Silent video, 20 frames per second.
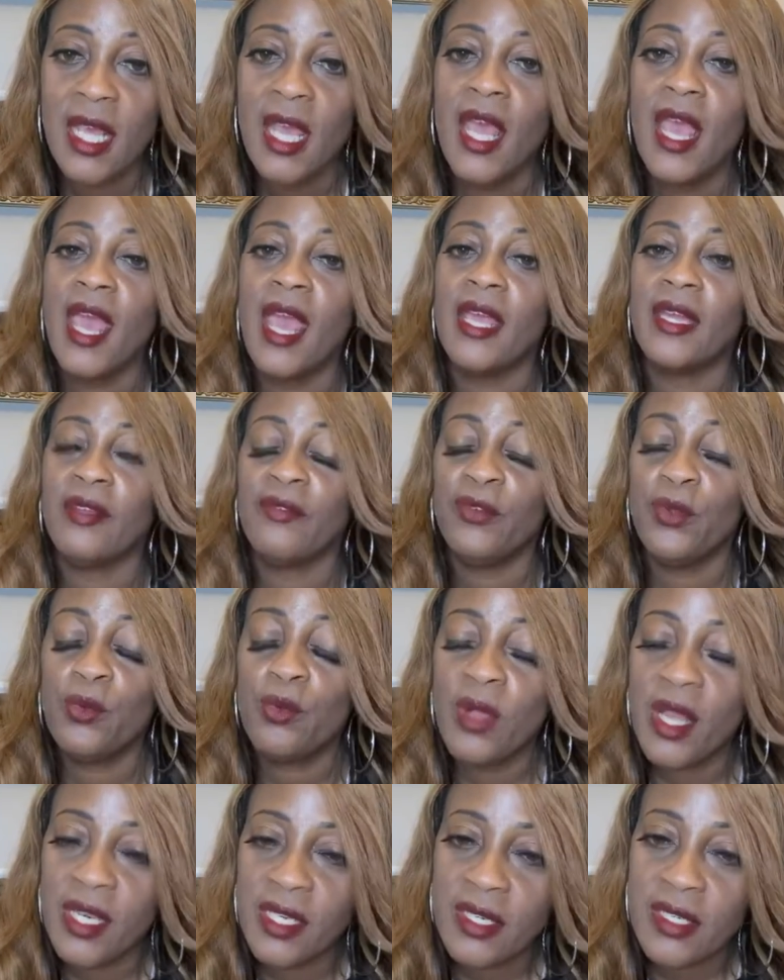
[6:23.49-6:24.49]
And if you're
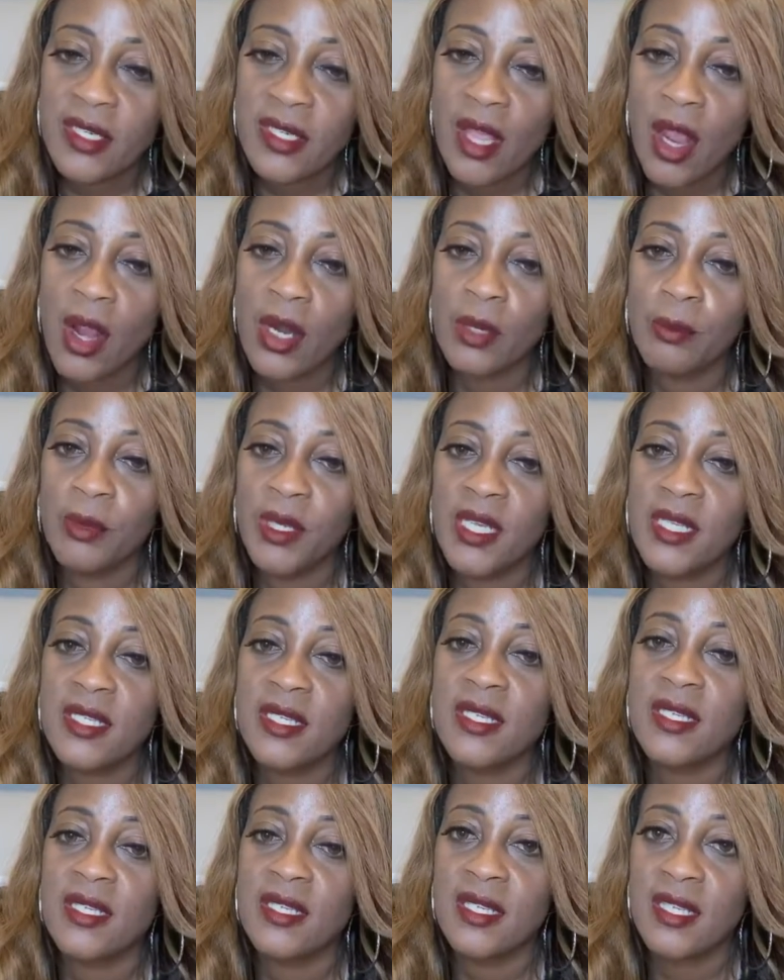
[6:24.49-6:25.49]
ready to start a business
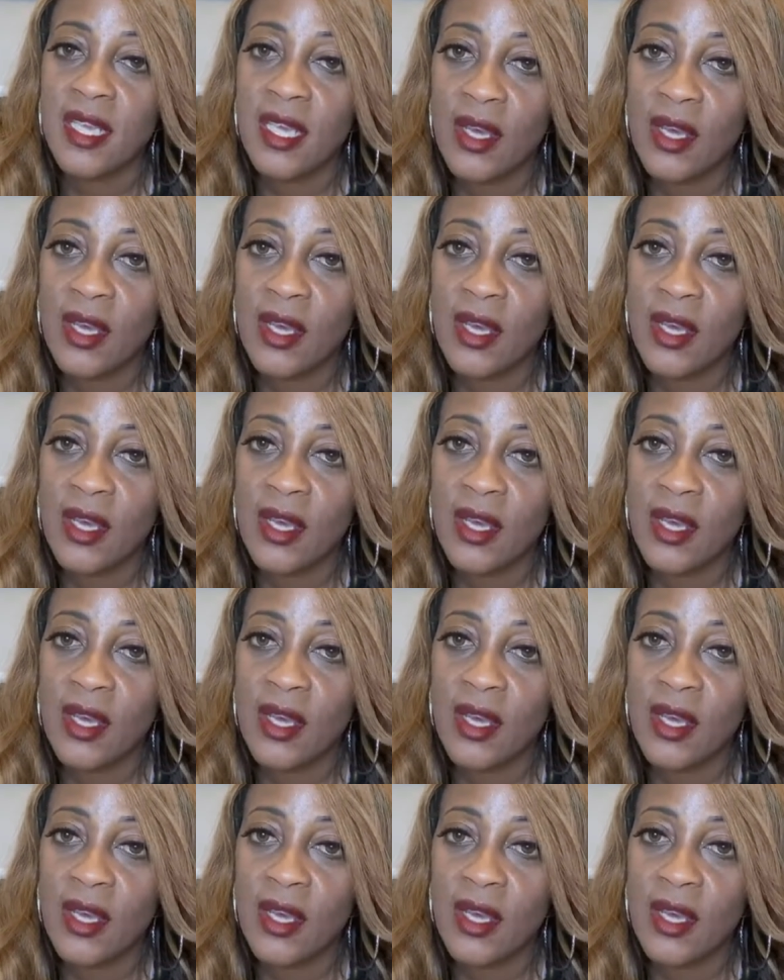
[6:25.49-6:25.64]
and scale